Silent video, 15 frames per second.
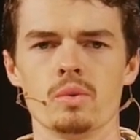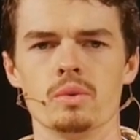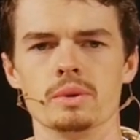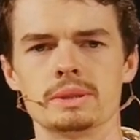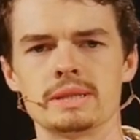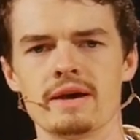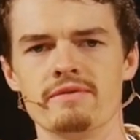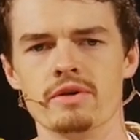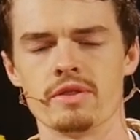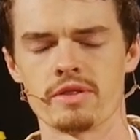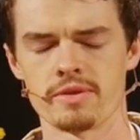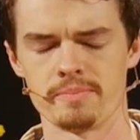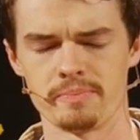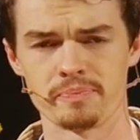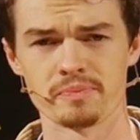Well,
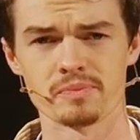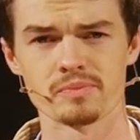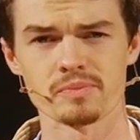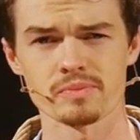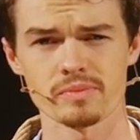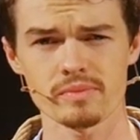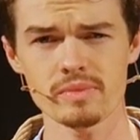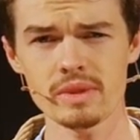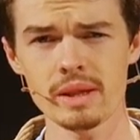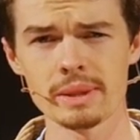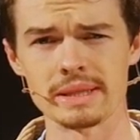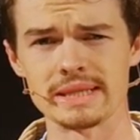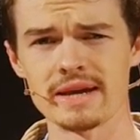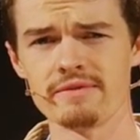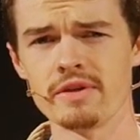
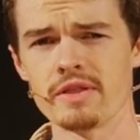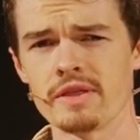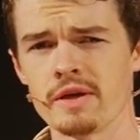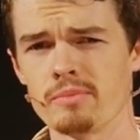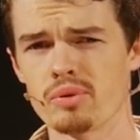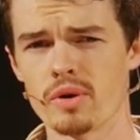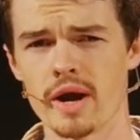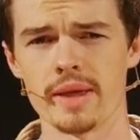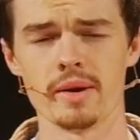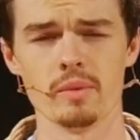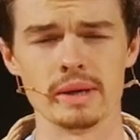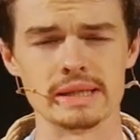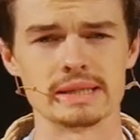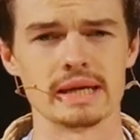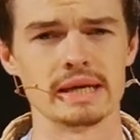the seventh prayer that
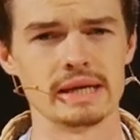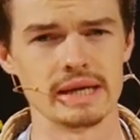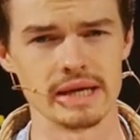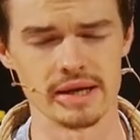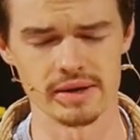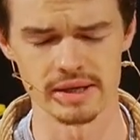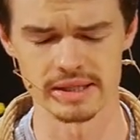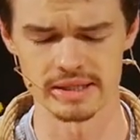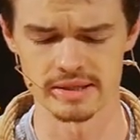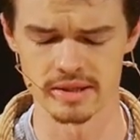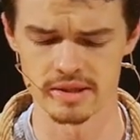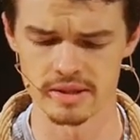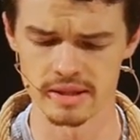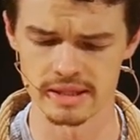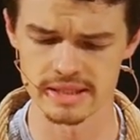we see here is
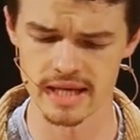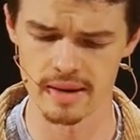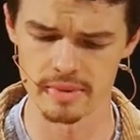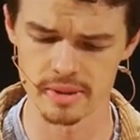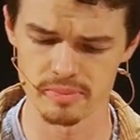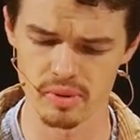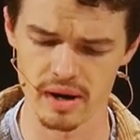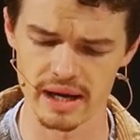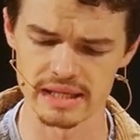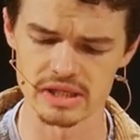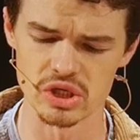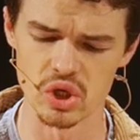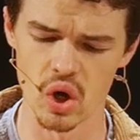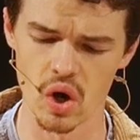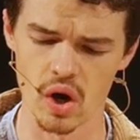the psalmist prays,
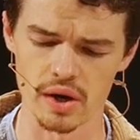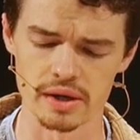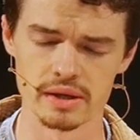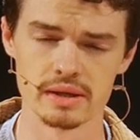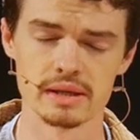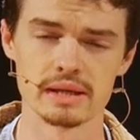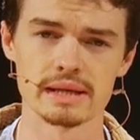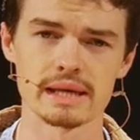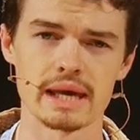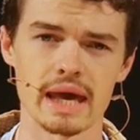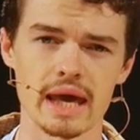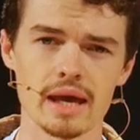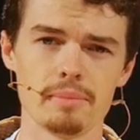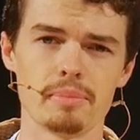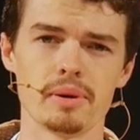God,
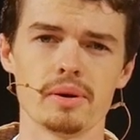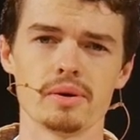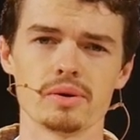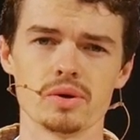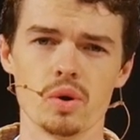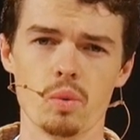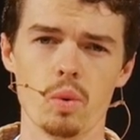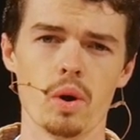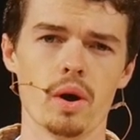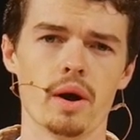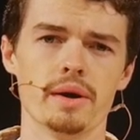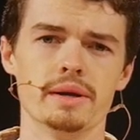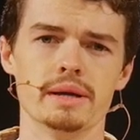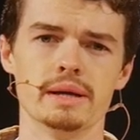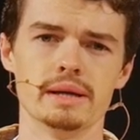keep your
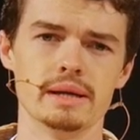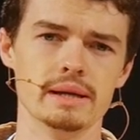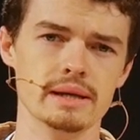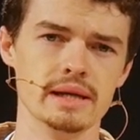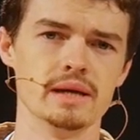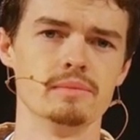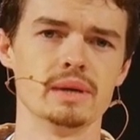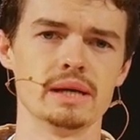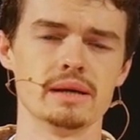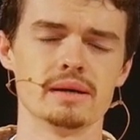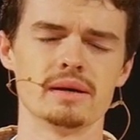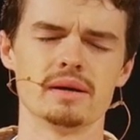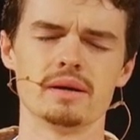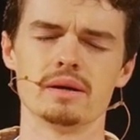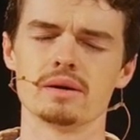word near me.
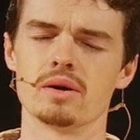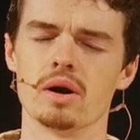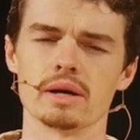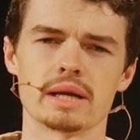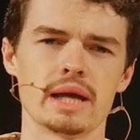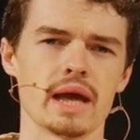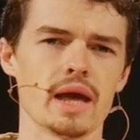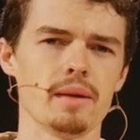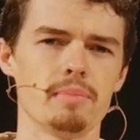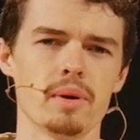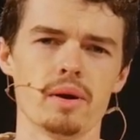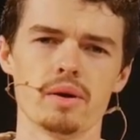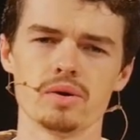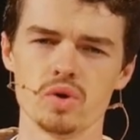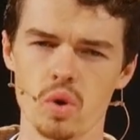God, keep
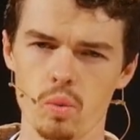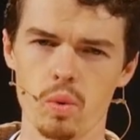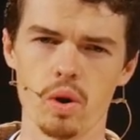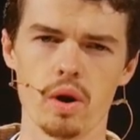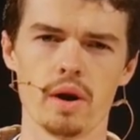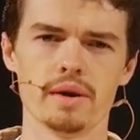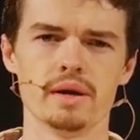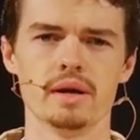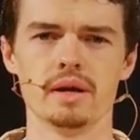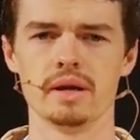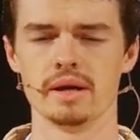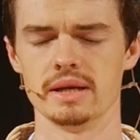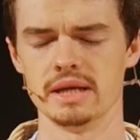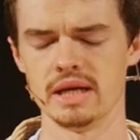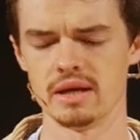your word
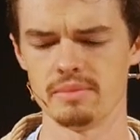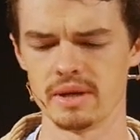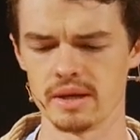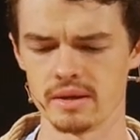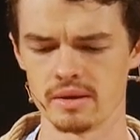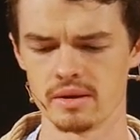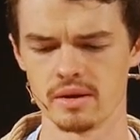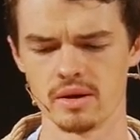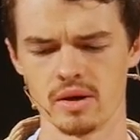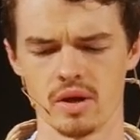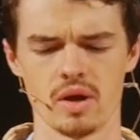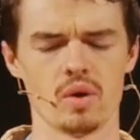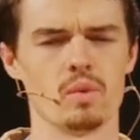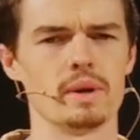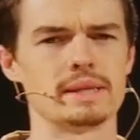near me.
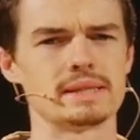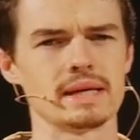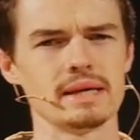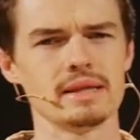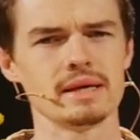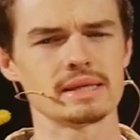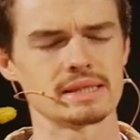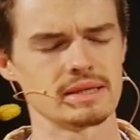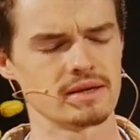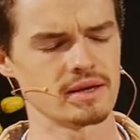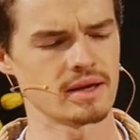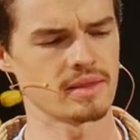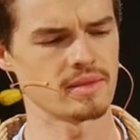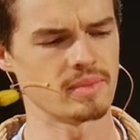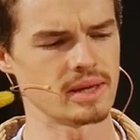We see this
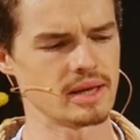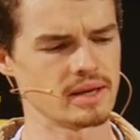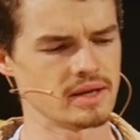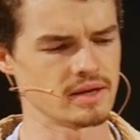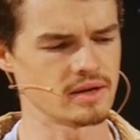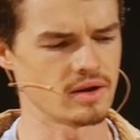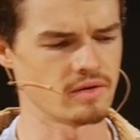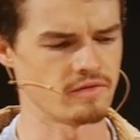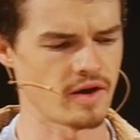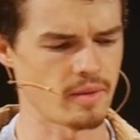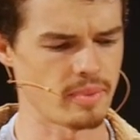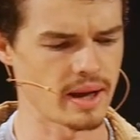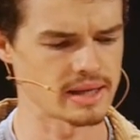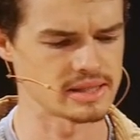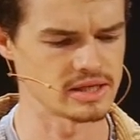at the beginning of our
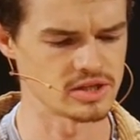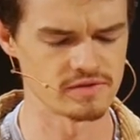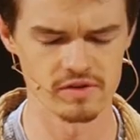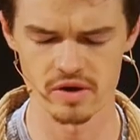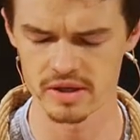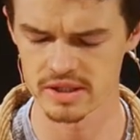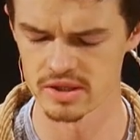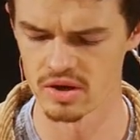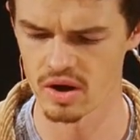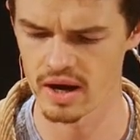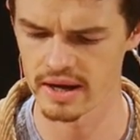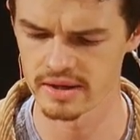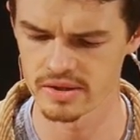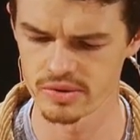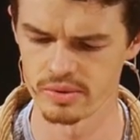passage, verse
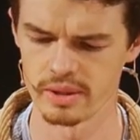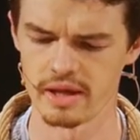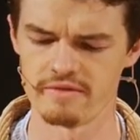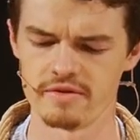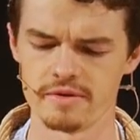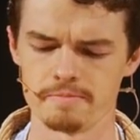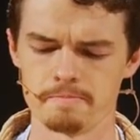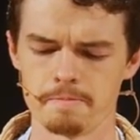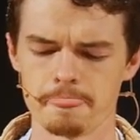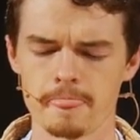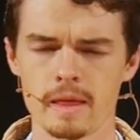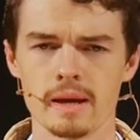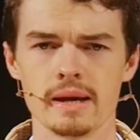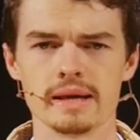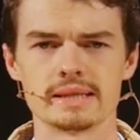9 to 11.
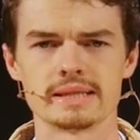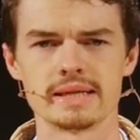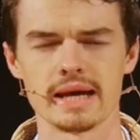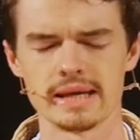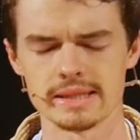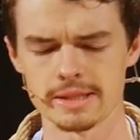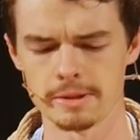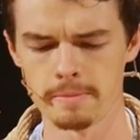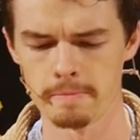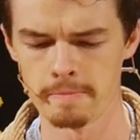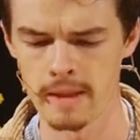It says,